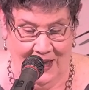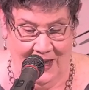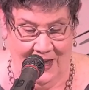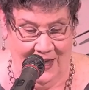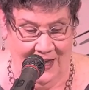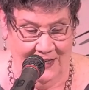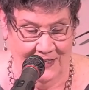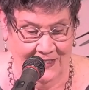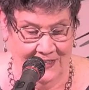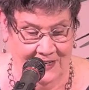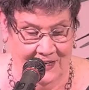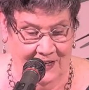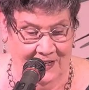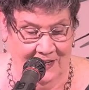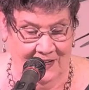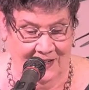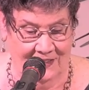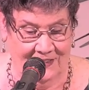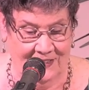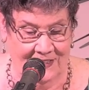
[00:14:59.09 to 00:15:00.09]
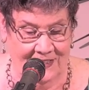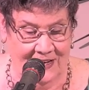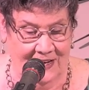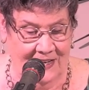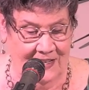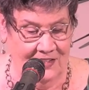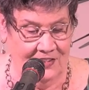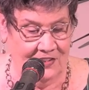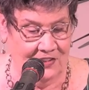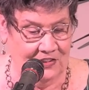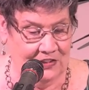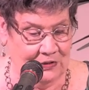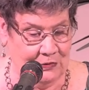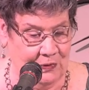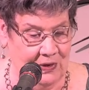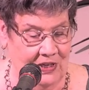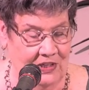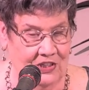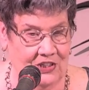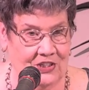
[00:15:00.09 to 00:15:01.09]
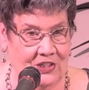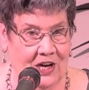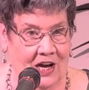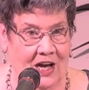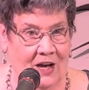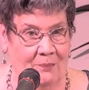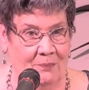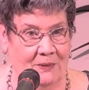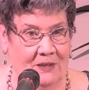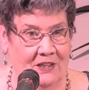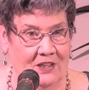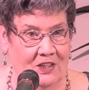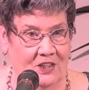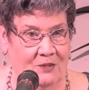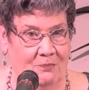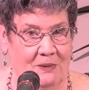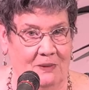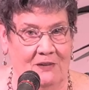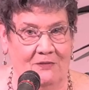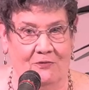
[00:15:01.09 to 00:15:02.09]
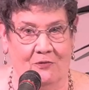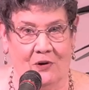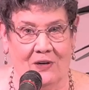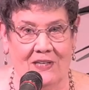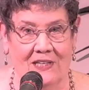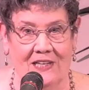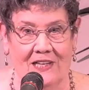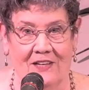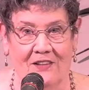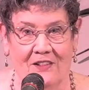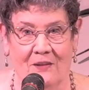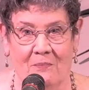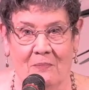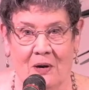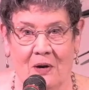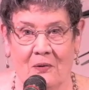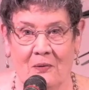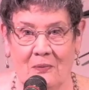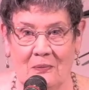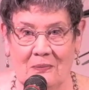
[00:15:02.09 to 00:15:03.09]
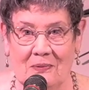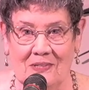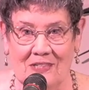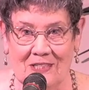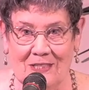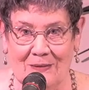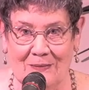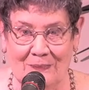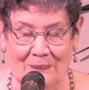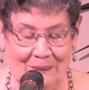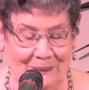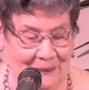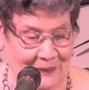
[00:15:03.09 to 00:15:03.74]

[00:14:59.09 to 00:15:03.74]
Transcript: And today's strange topic befriending the bones.